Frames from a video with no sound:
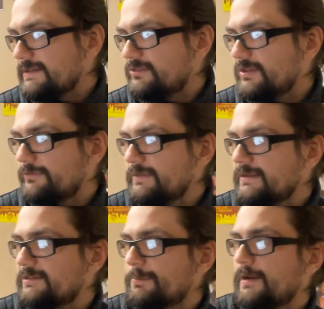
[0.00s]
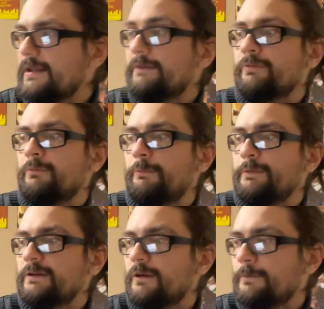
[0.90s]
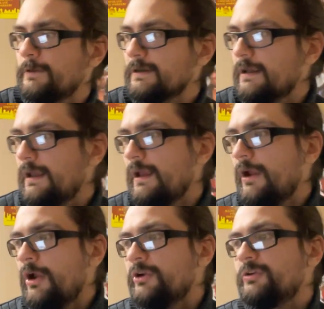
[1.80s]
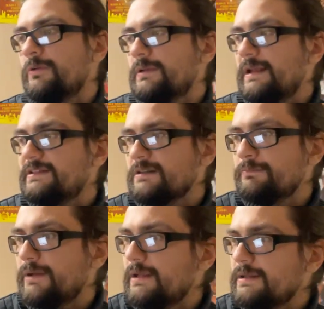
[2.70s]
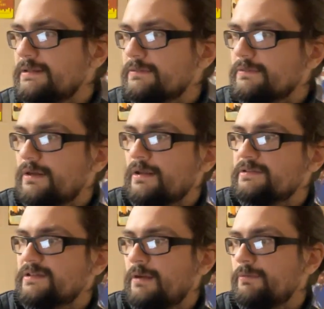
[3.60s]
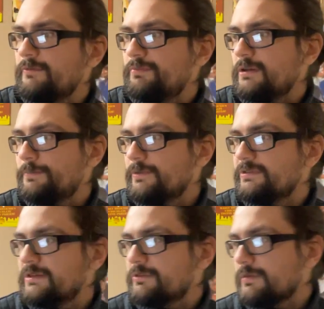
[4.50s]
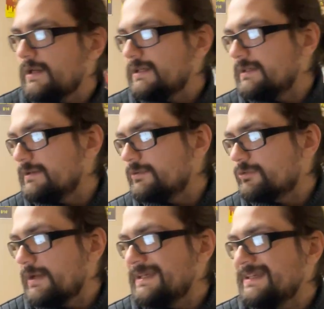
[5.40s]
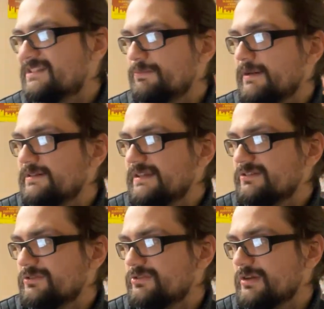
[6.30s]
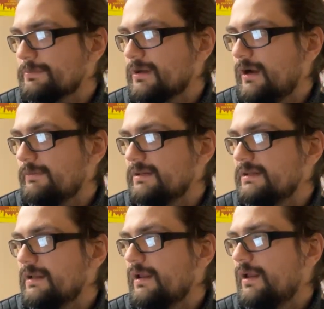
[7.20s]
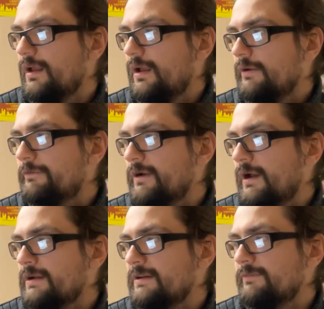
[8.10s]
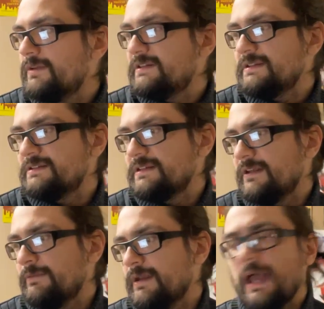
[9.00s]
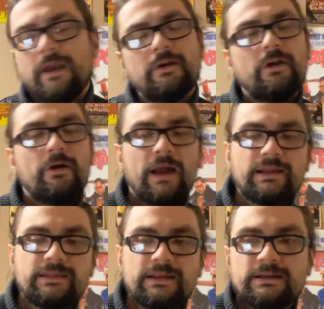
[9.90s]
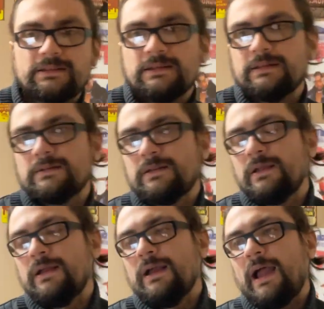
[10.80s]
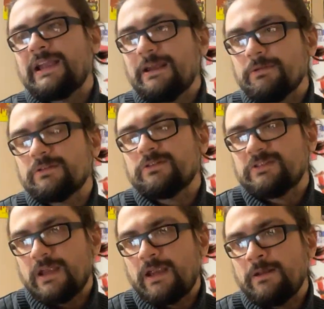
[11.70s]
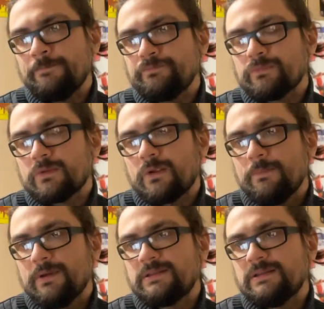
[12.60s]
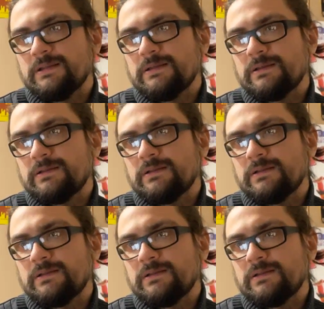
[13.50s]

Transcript: shifting the spotlight from Whoopi Goldberg to a less compelling ensemble of pupils and training, trading its predecessor's sharp comedy for unconvincing sentiment. I don't know. I think that I get what they're saying, but the